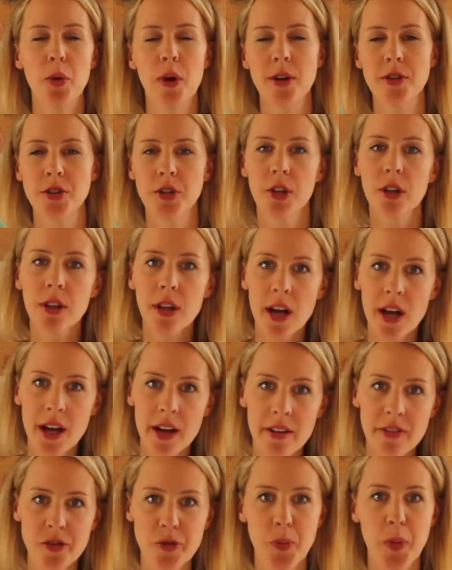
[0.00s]
brush
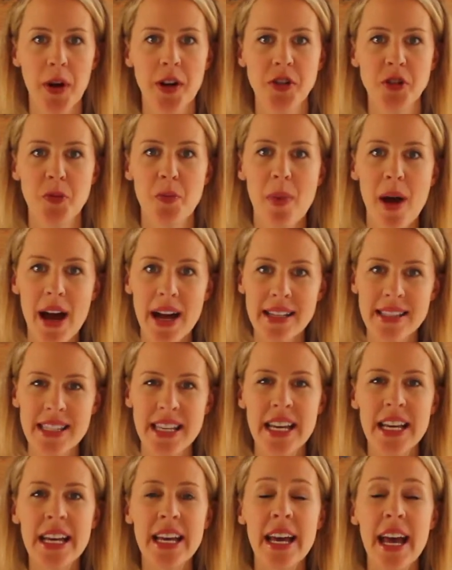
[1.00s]
gloves, brush mats,
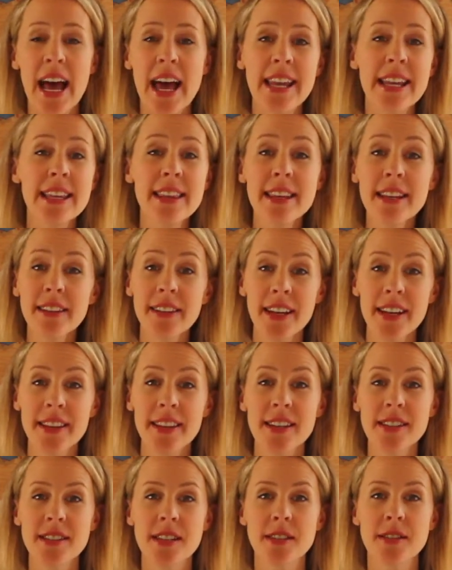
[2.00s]
anything like
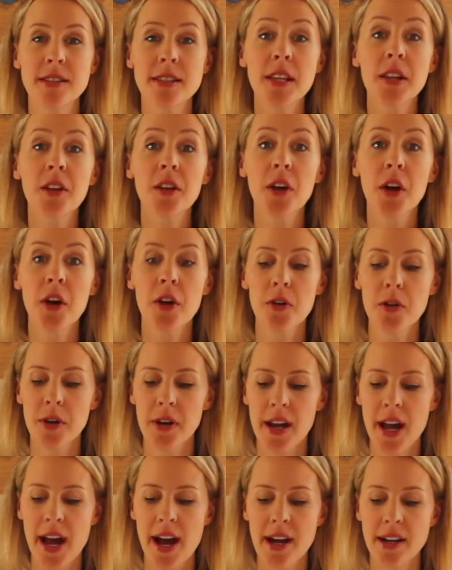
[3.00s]
this. It's silicone
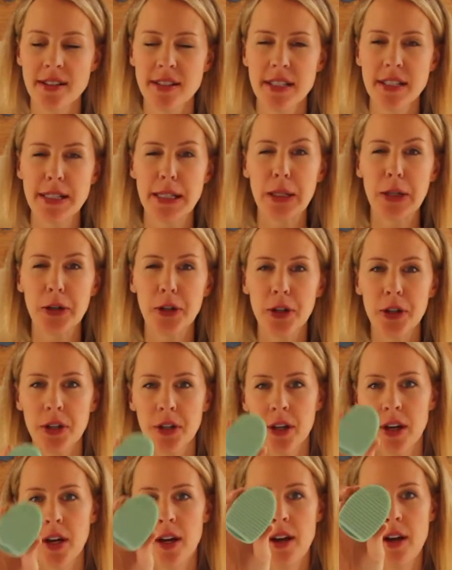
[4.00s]
and it has these
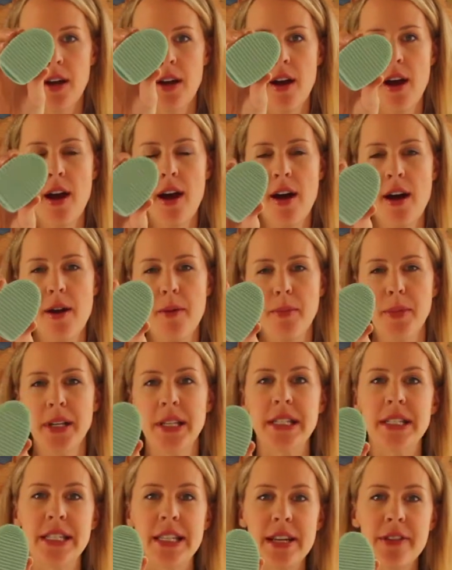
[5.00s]
little
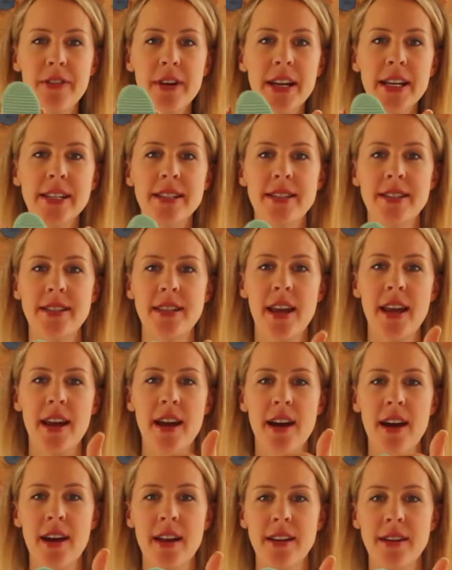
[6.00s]
divots
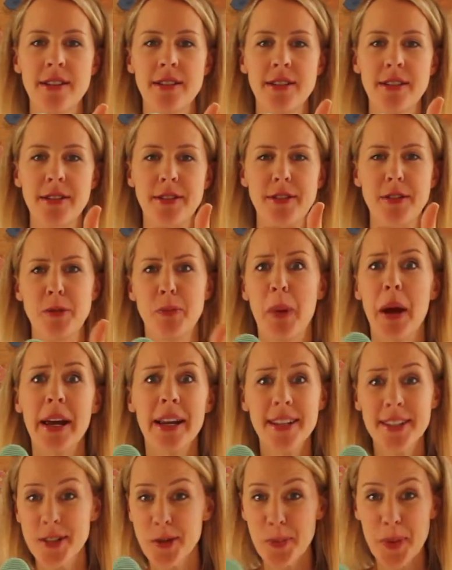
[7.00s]
and
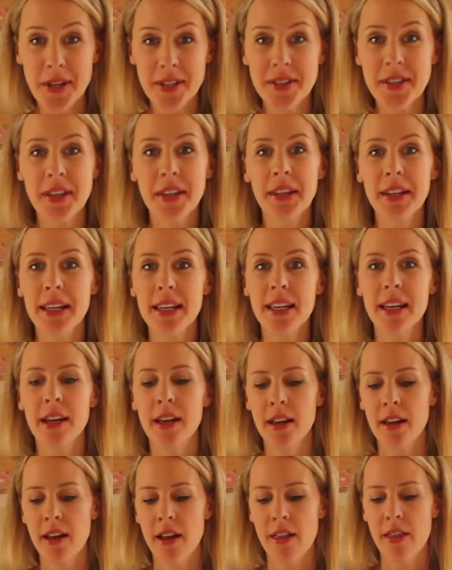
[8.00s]
spikes basically
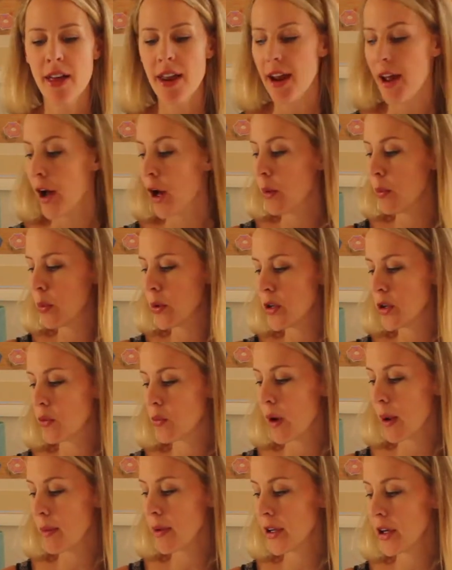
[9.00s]
that help when you're
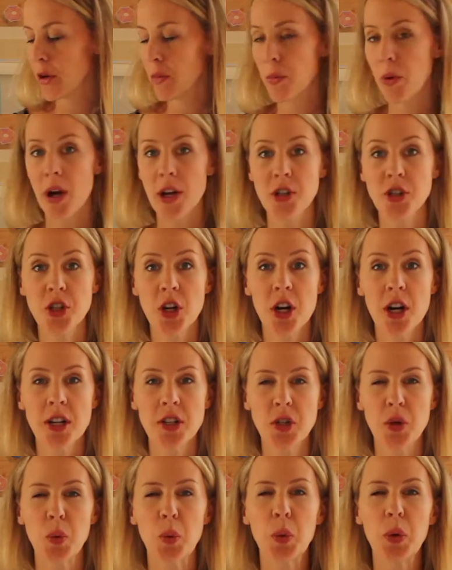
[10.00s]
rubbing your brush on
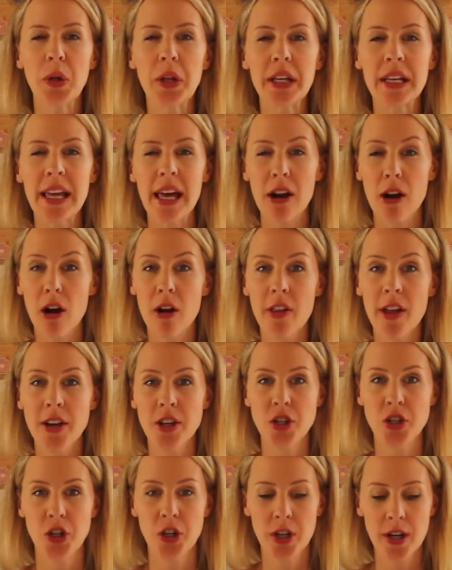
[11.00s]
to really get all
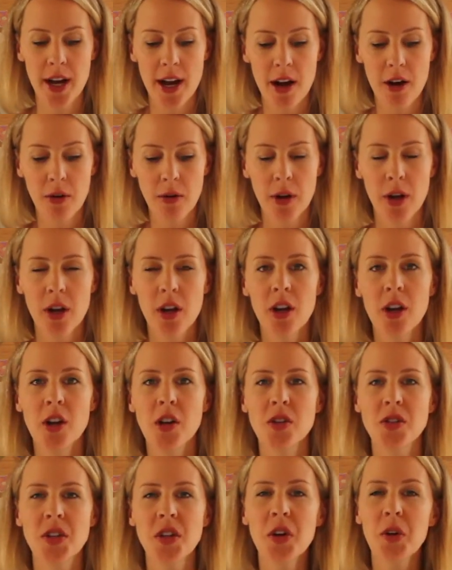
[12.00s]
that dirt out.
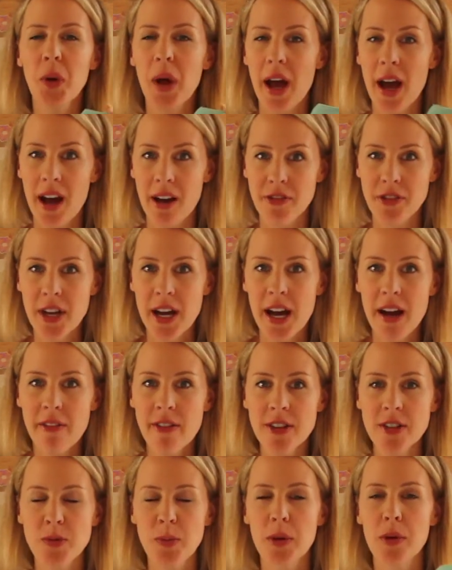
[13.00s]
So you don't have to
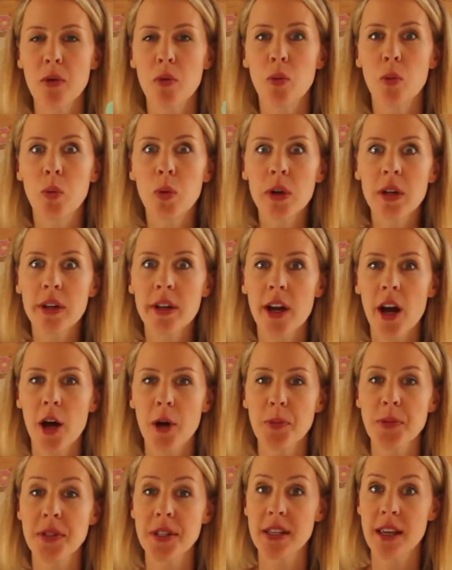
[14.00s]
have this, but it really
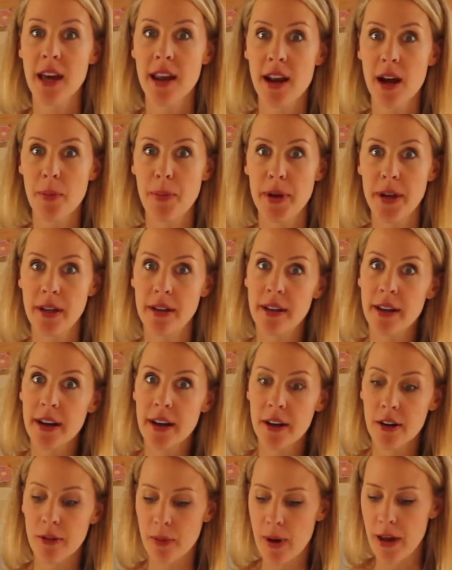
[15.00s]
helps get up in
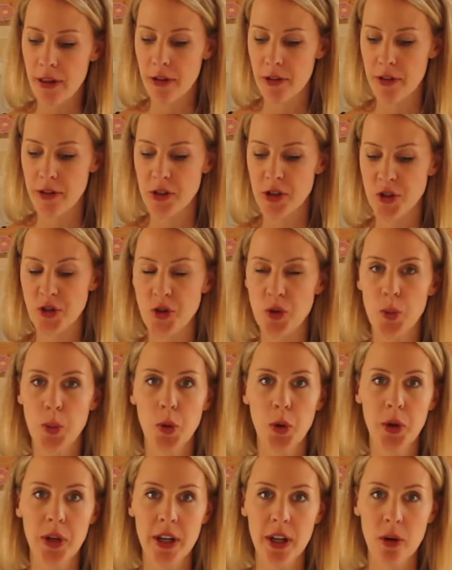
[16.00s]
there rather than just
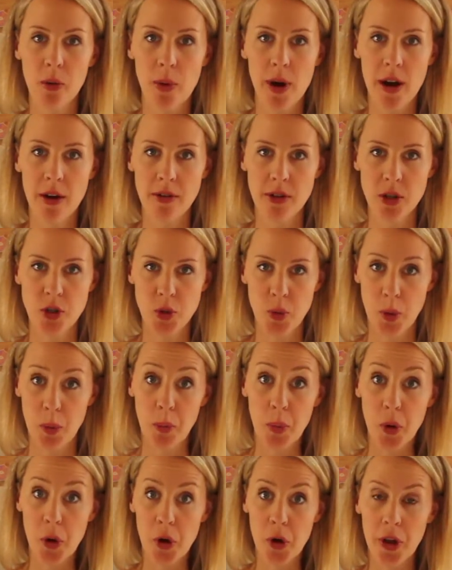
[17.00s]
swirling it around into a
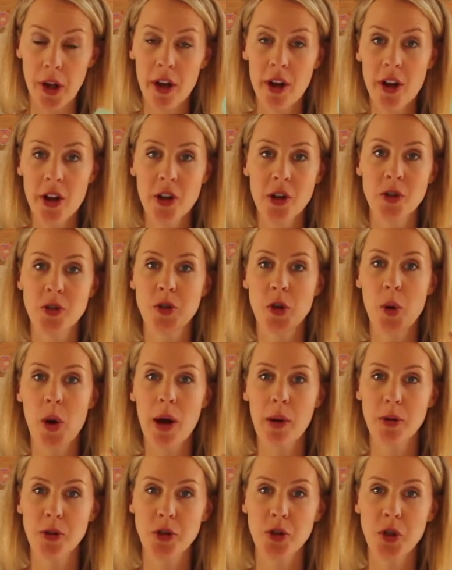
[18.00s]
bowl. So
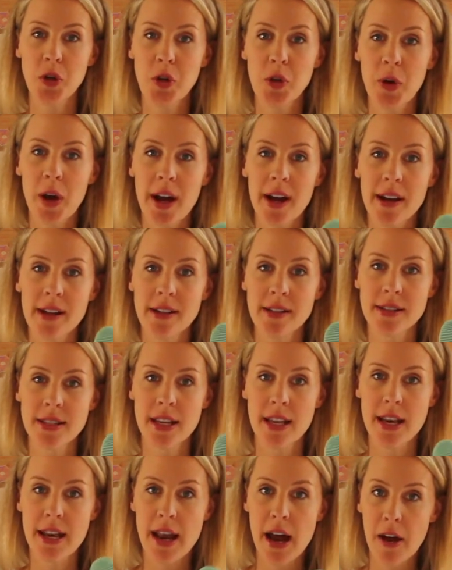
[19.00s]
I will show you guys,
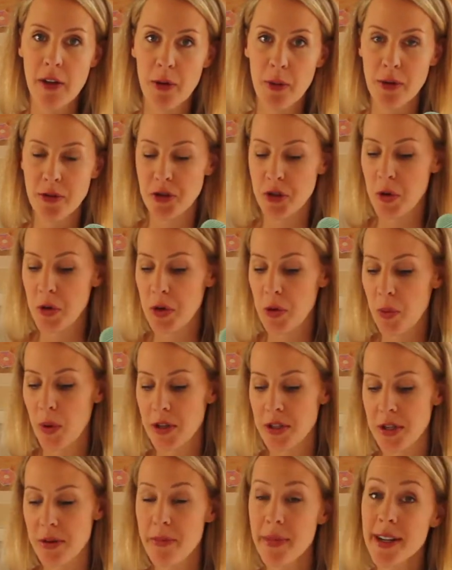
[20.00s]
now that we've shown you
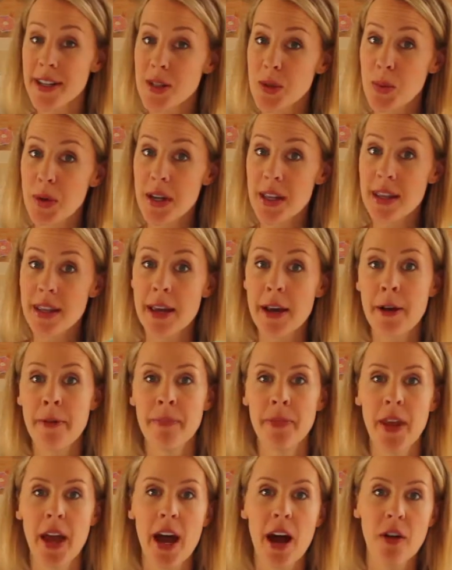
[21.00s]
what to mix with,
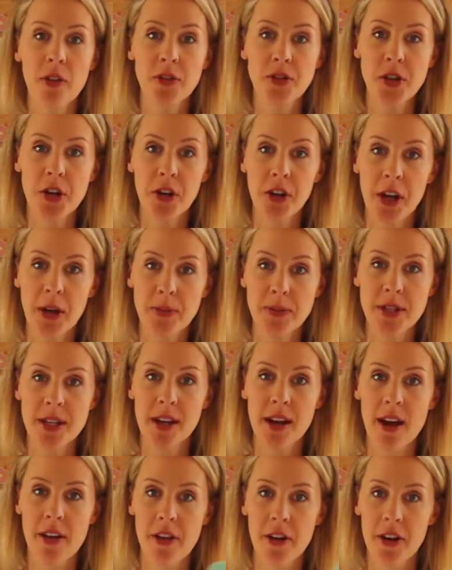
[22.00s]
how this all comes
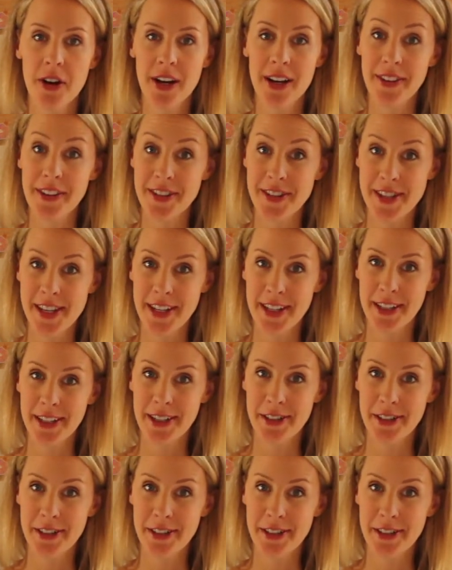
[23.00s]
together in the sink.